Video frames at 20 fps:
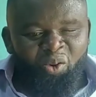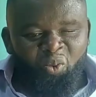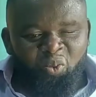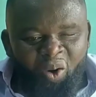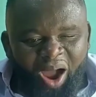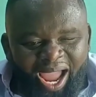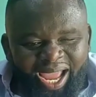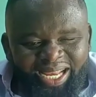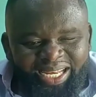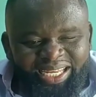
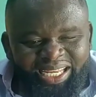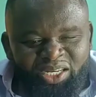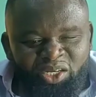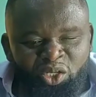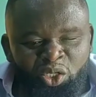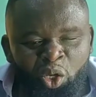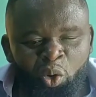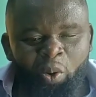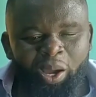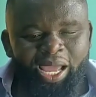why did
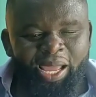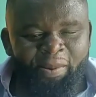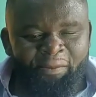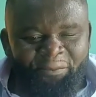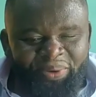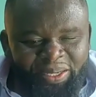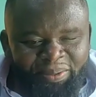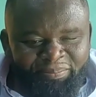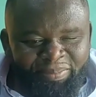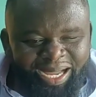you
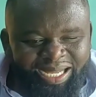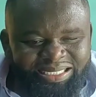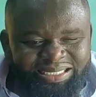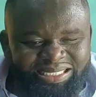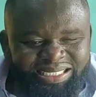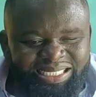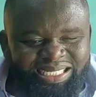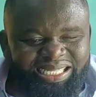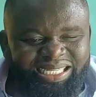implement